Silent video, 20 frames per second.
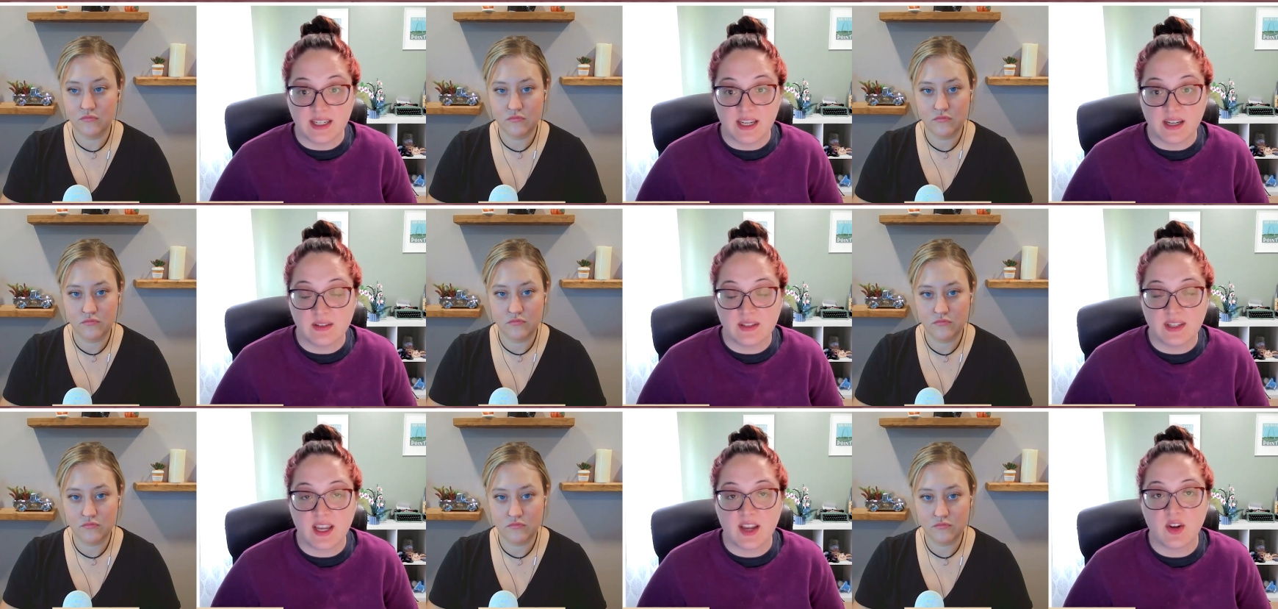Speaker 1: of
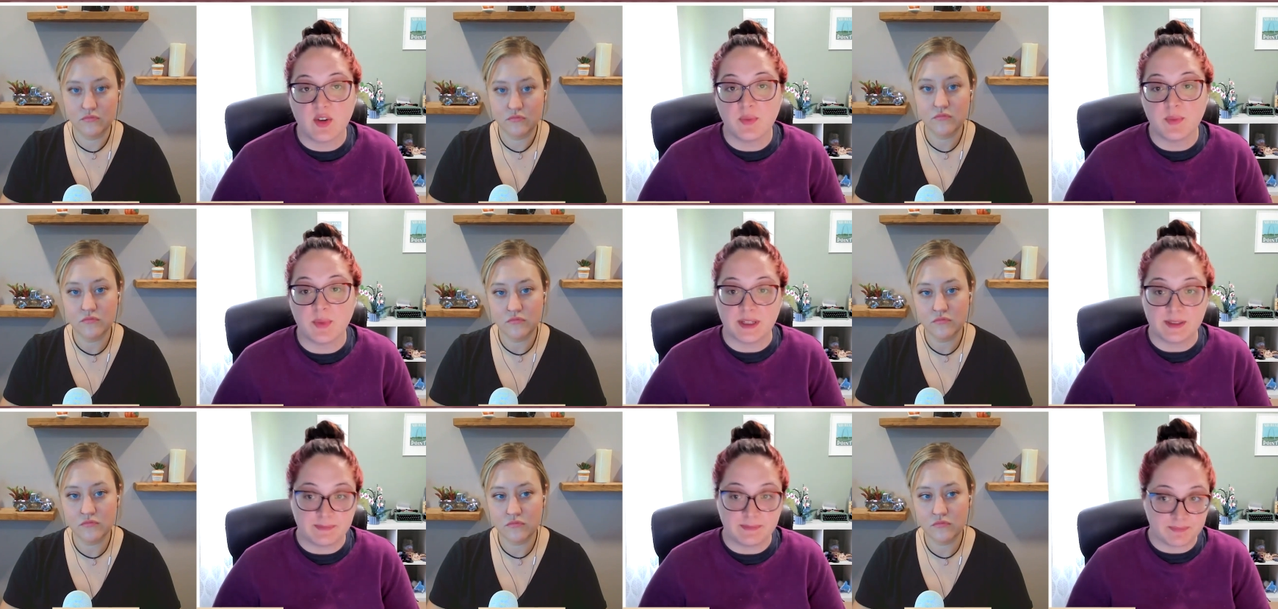
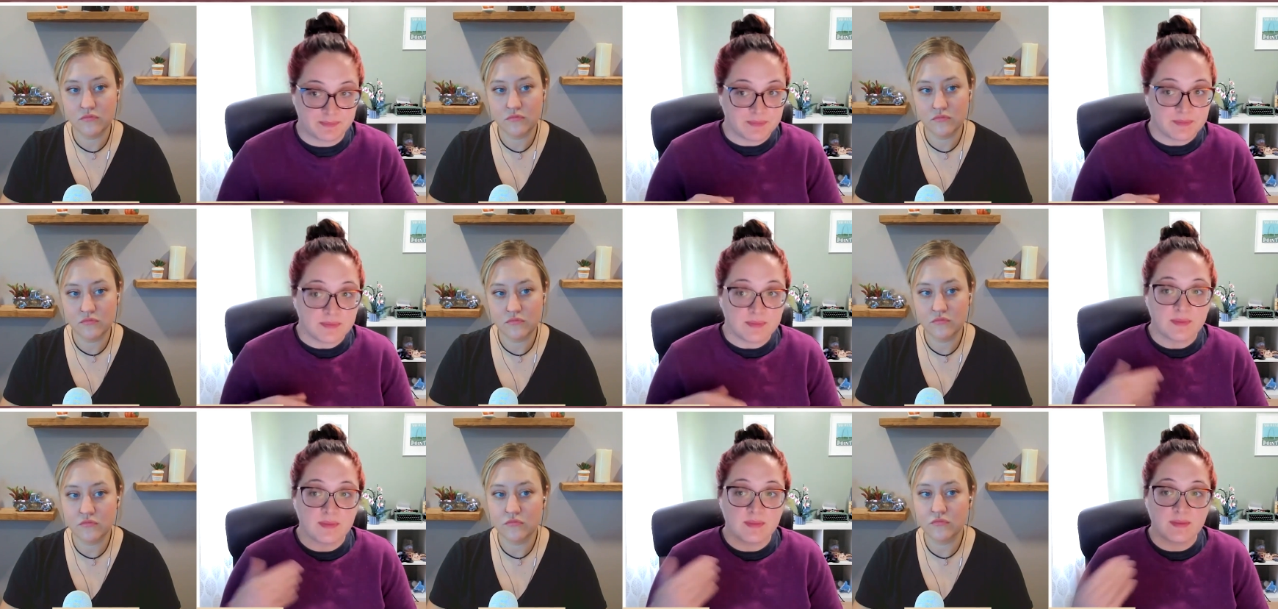downtown, but
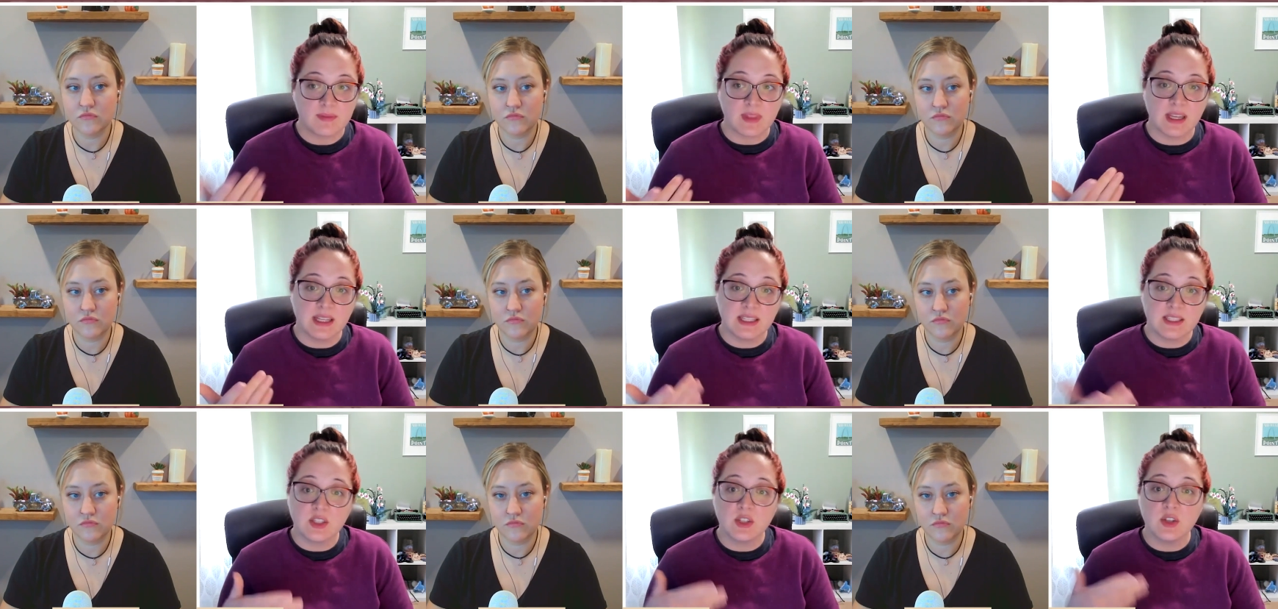
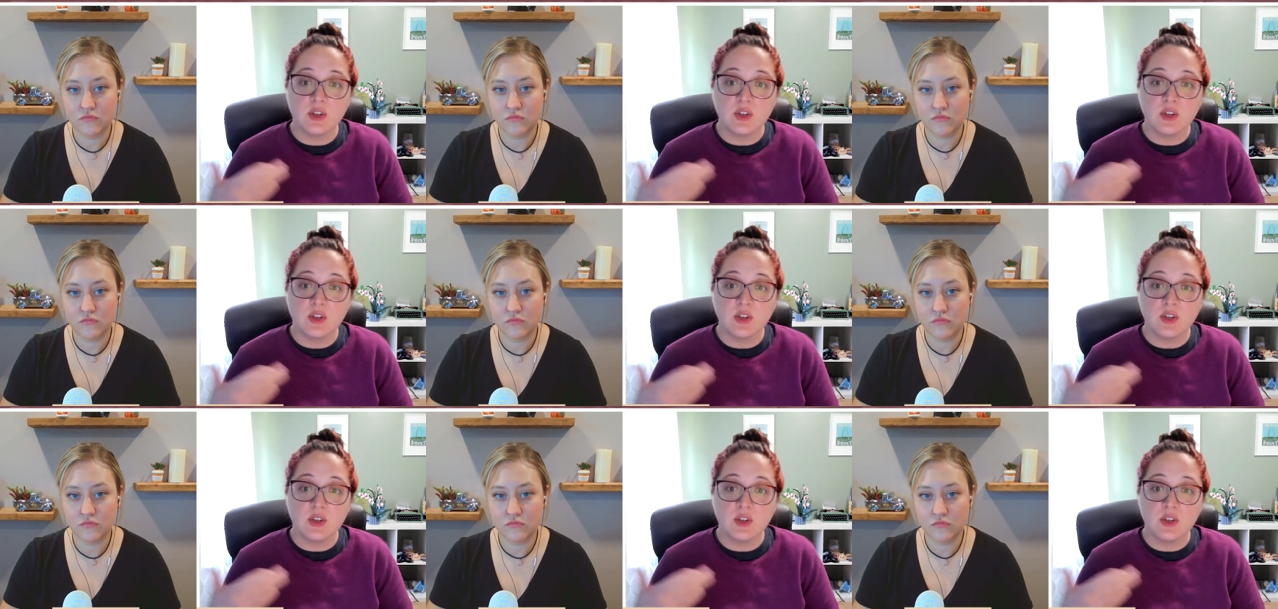it's,